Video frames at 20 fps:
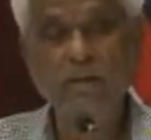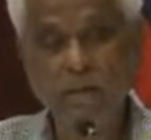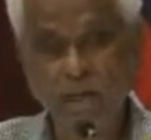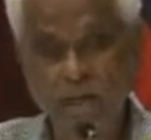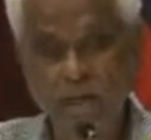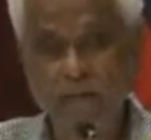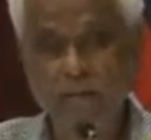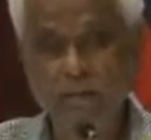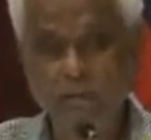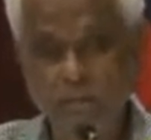
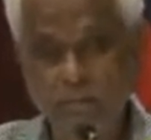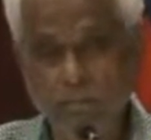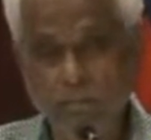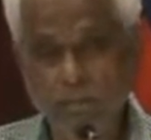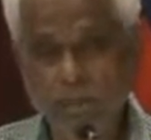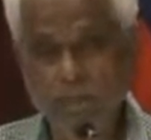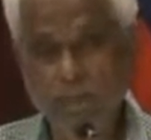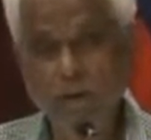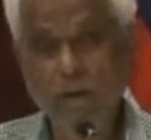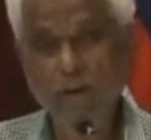here
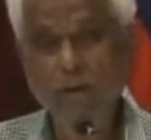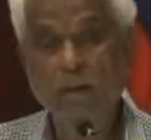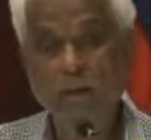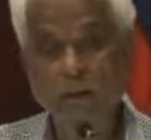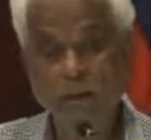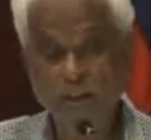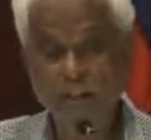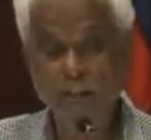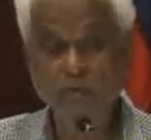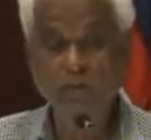
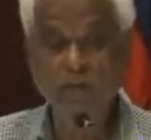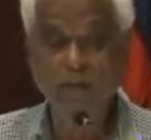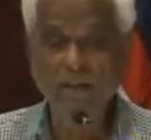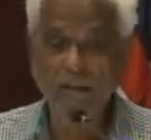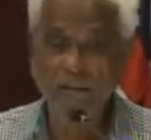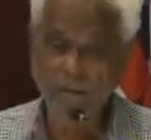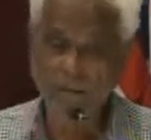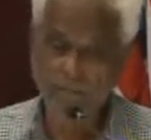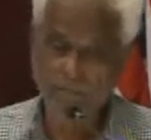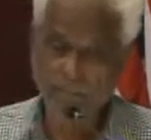in New
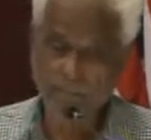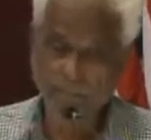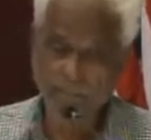Delhi.